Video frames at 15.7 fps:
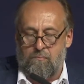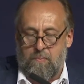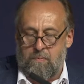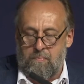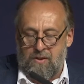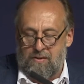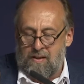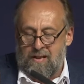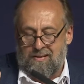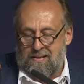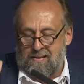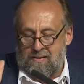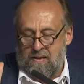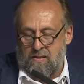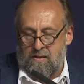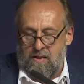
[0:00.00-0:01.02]
and
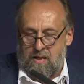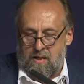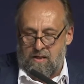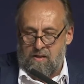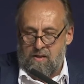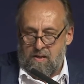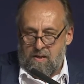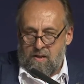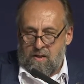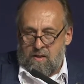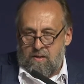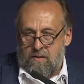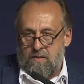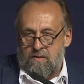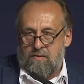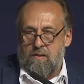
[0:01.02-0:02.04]
working in
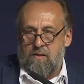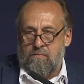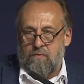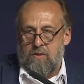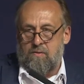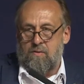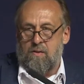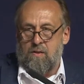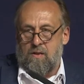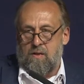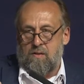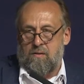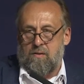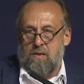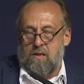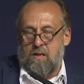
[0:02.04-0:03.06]
collaboration with
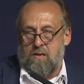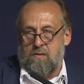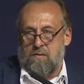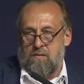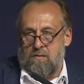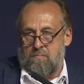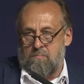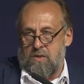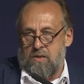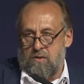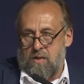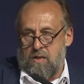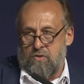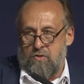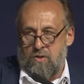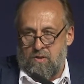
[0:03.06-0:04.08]
our
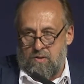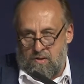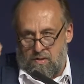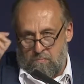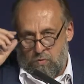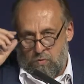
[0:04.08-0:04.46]
people.